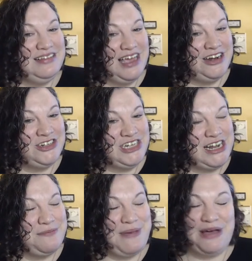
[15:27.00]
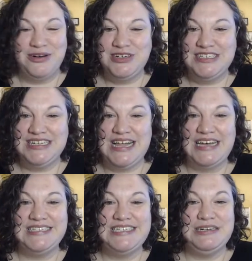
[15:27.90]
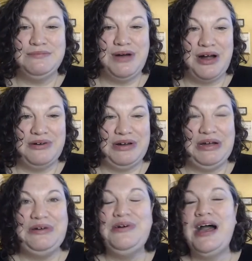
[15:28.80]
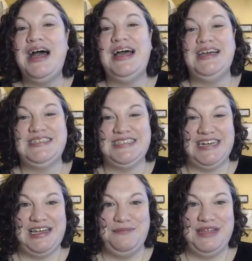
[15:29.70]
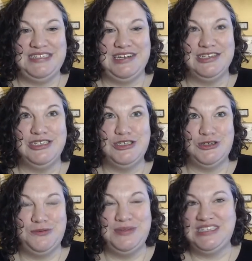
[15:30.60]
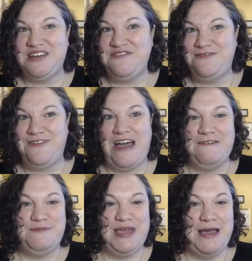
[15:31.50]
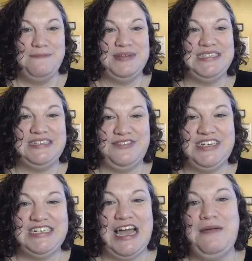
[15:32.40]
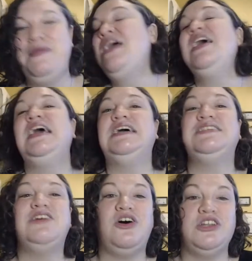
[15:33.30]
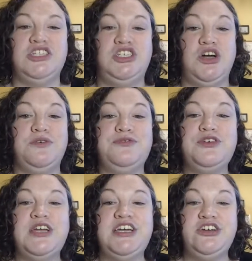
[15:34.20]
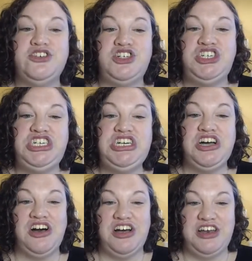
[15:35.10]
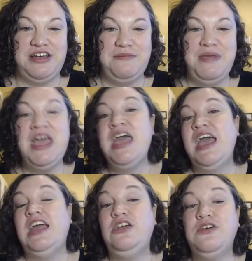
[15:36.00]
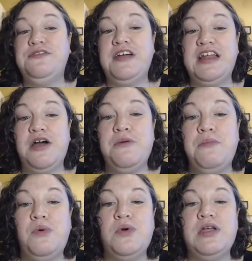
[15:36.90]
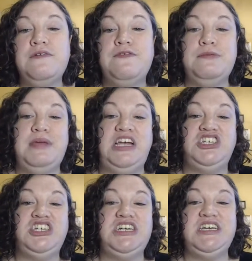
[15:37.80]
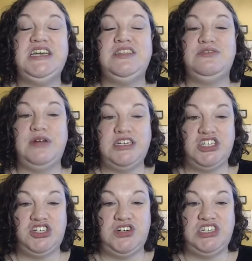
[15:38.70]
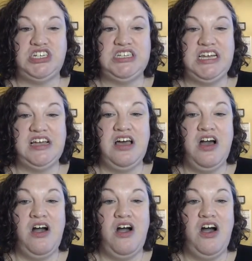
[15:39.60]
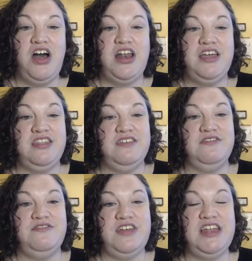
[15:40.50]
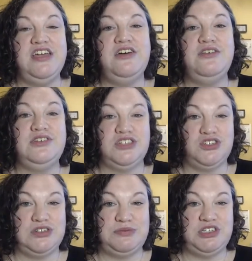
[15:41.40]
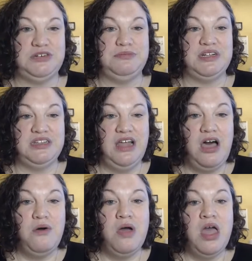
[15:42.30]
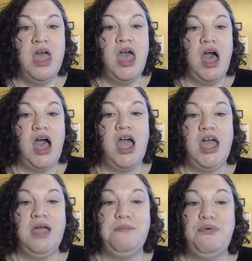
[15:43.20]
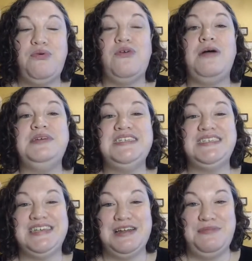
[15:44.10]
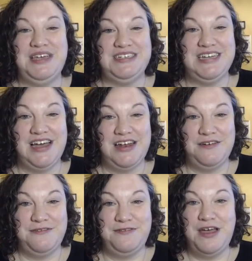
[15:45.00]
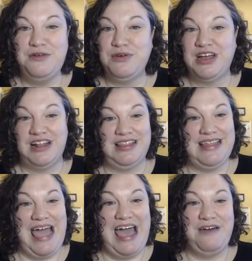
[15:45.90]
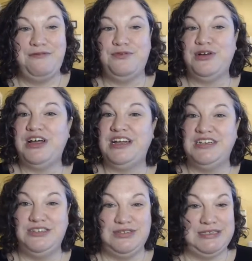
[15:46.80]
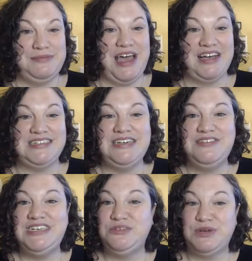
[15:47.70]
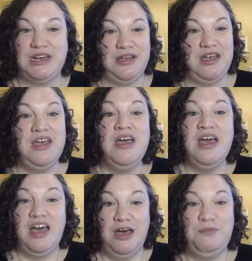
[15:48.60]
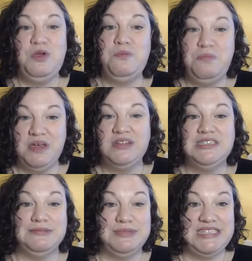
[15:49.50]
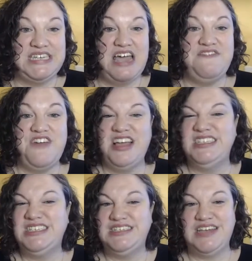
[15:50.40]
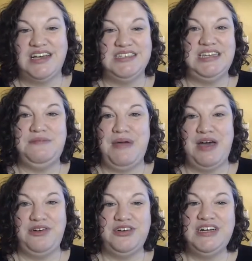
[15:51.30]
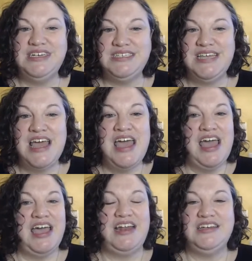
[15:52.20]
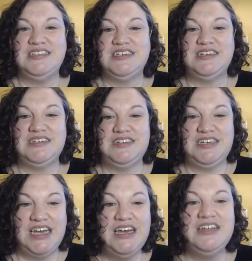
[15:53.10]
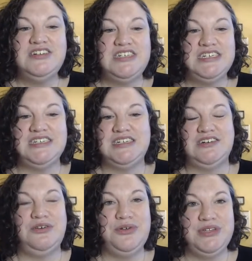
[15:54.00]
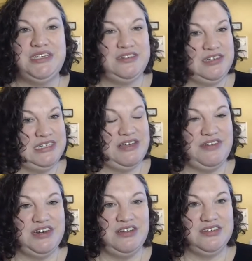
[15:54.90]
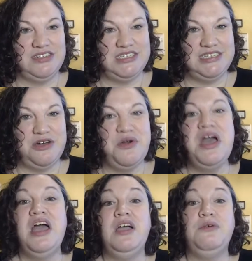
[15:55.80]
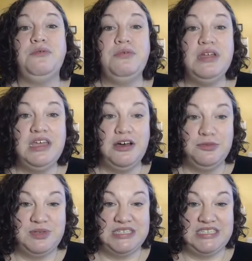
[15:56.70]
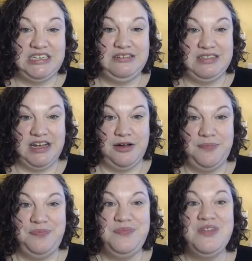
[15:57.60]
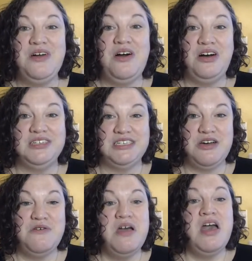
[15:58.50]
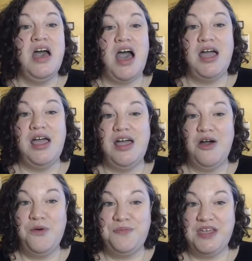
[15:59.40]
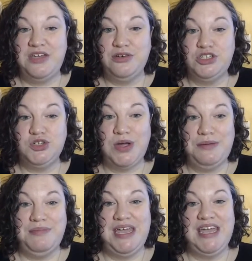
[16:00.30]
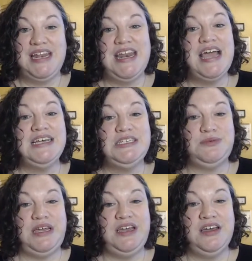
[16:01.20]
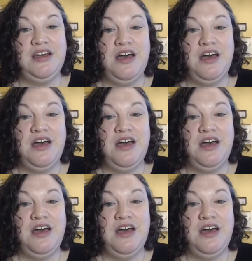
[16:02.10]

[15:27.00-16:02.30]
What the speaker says: Energetic Boundaries class tomorrow. It's taking place on Zoom. It's at 5 p.m. Pacific time. It's called Don't Forget Your Chi Condom. And you can find out more information and get the registration link on the video description below. I promise it's going to be a ton of fun. We're going to laugh. We're going to do some activities. We're going to help you build some safe and sexy boundaries. And it's a killer deal at only $37. So I really hope to see you there. Also, I hope that you'll join me next week